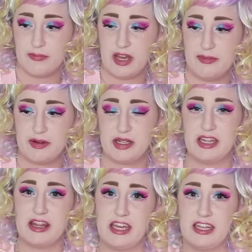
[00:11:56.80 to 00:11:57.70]
people
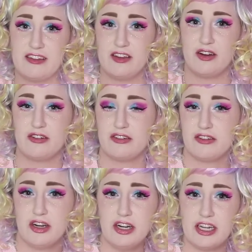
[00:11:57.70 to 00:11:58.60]
and things that are
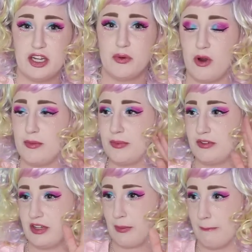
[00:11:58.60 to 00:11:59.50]
dirty and you want to be able
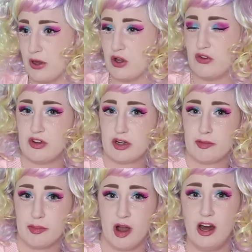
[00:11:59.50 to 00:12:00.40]
to like move your
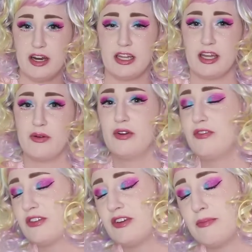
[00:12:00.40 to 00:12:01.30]
body like what if
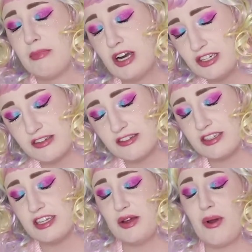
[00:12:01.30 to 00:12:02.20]
there's an
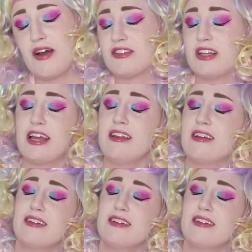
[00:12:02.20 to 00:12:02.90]
emergency and you have to like